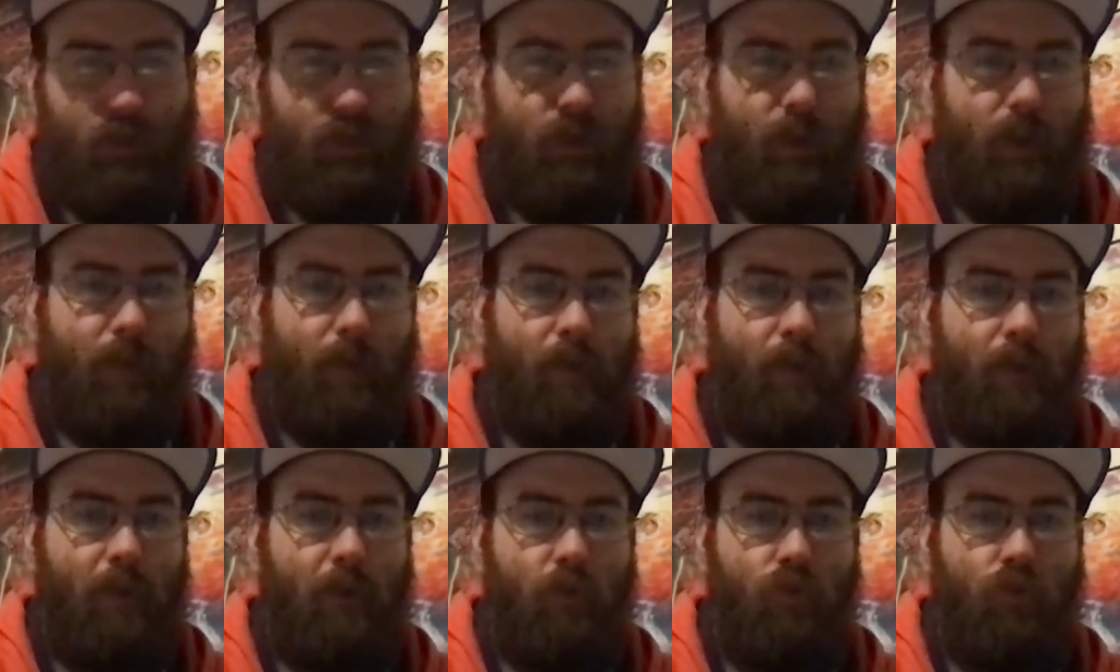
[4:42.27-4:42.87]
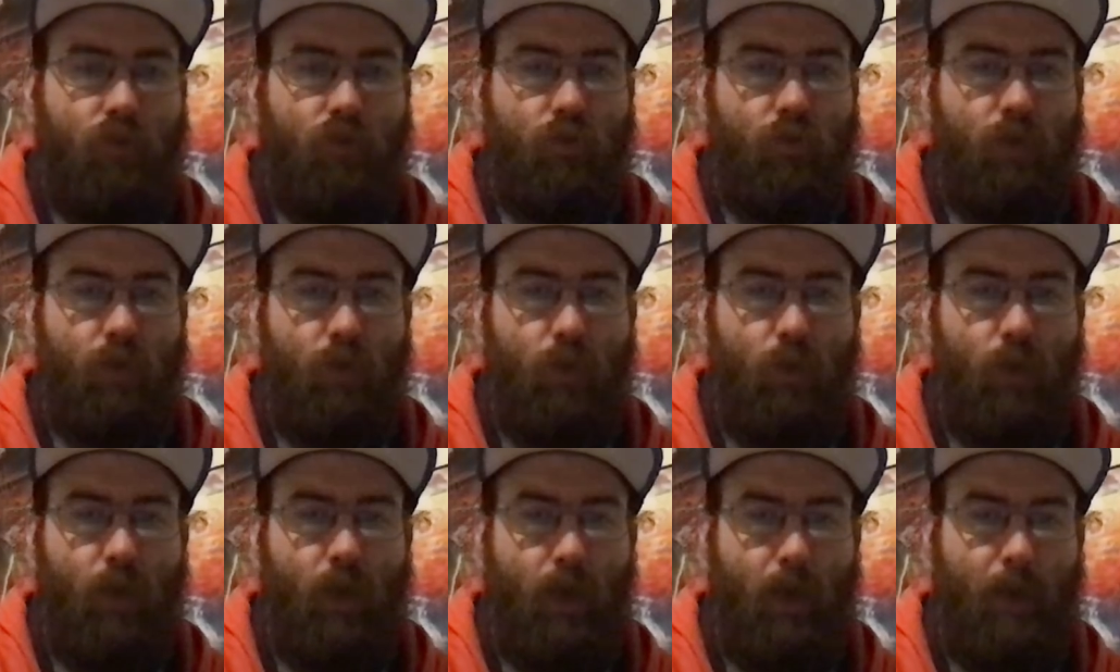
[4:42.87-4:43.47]
They might be
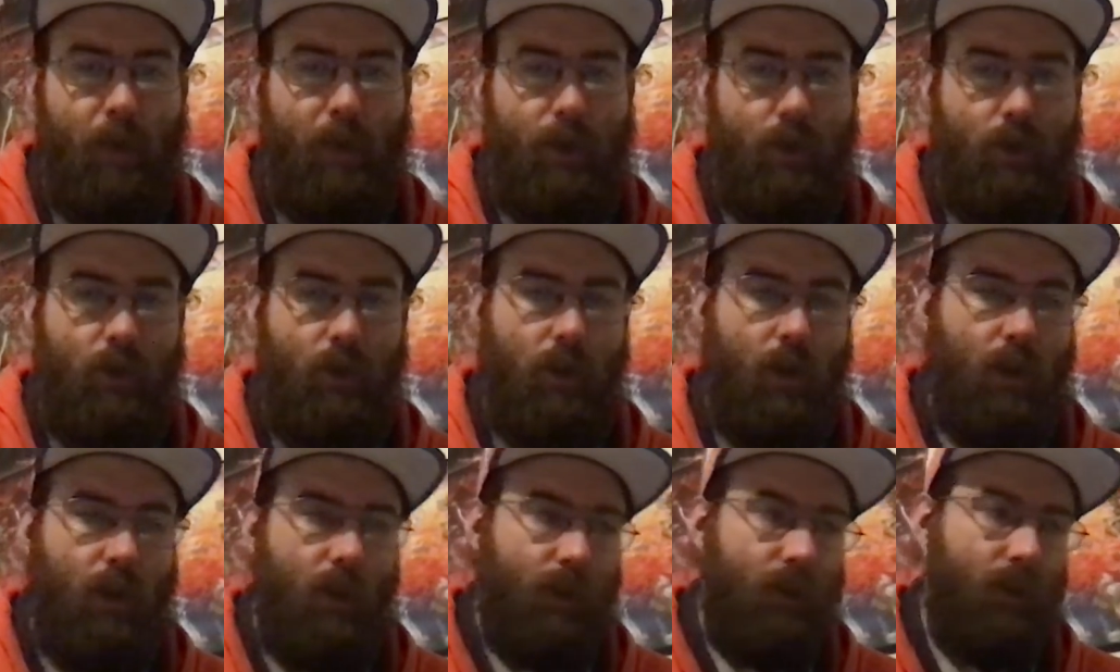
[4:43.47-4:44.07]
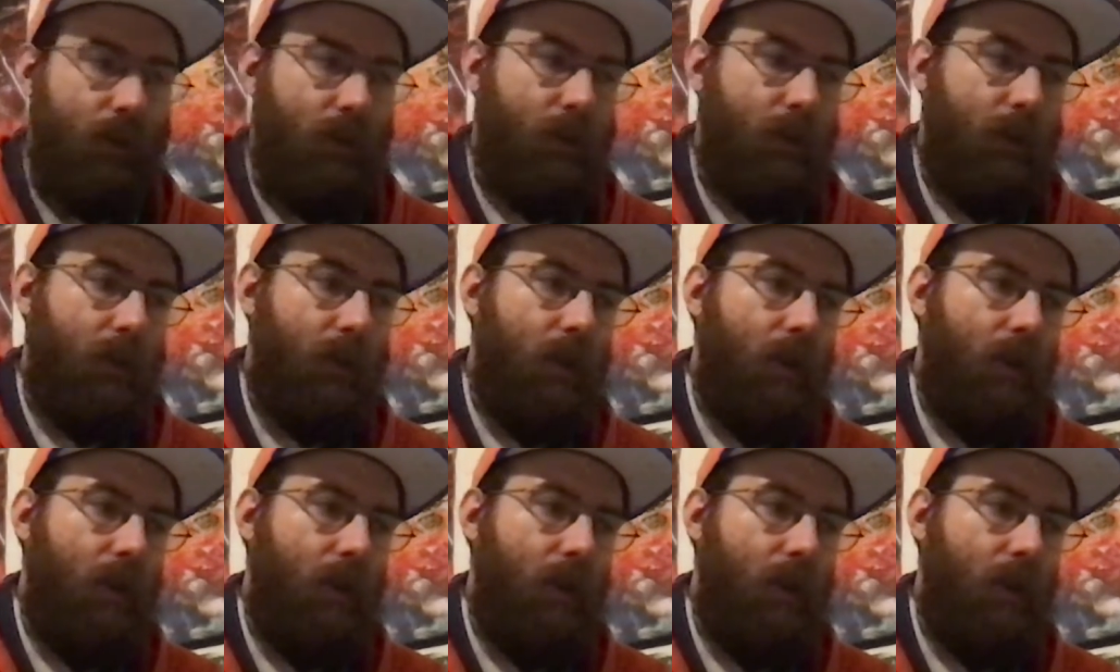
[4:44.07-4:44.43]
true, and they might not.